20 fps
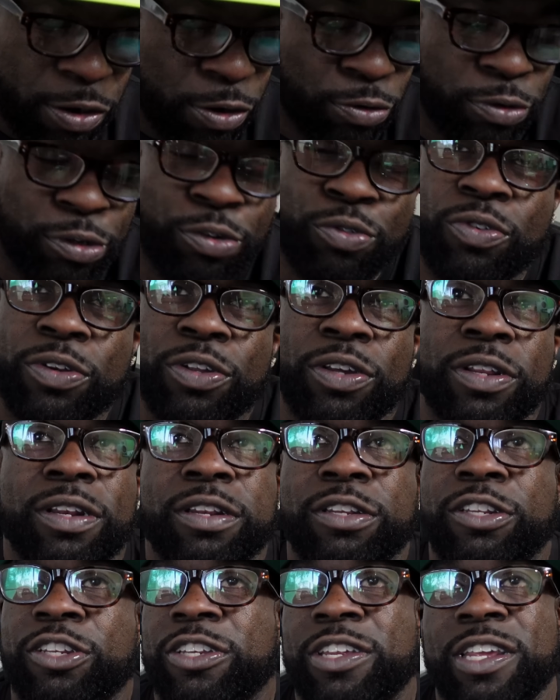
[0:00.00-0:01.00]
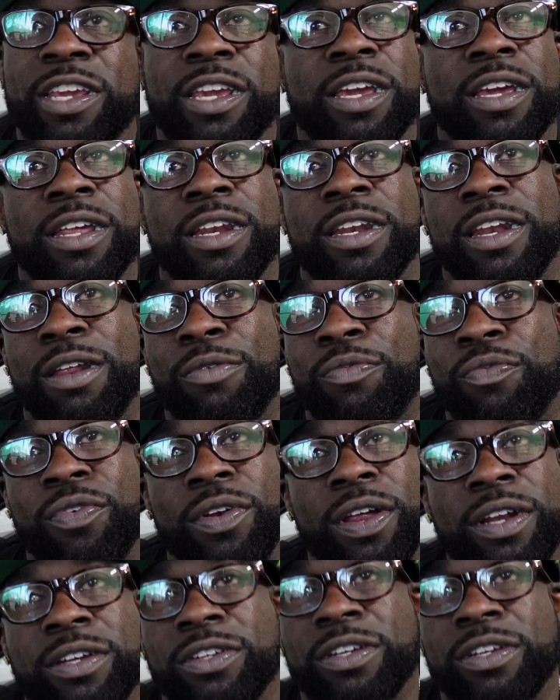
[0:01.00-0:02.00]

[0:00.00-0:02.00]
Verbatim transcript: go through the skin and it flesh